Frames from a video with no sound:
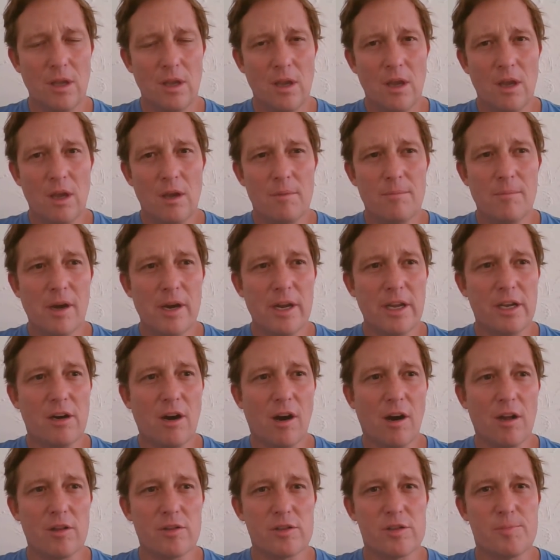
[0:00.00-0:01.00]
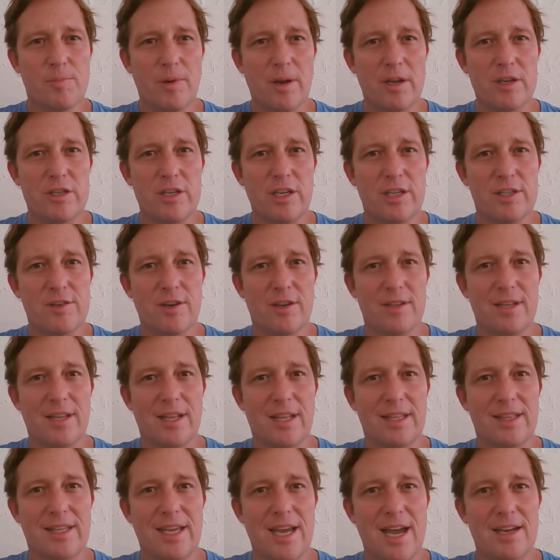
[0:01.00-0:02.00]
Monte Carlo spreadsheets or anything
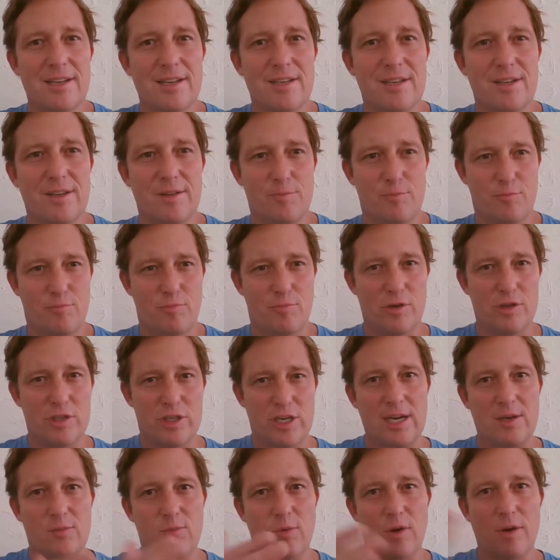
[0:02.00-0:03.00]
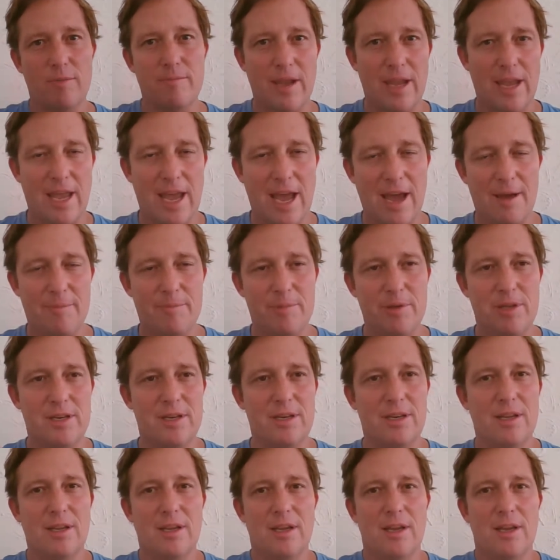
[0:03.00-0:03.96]
like that to project what may happen,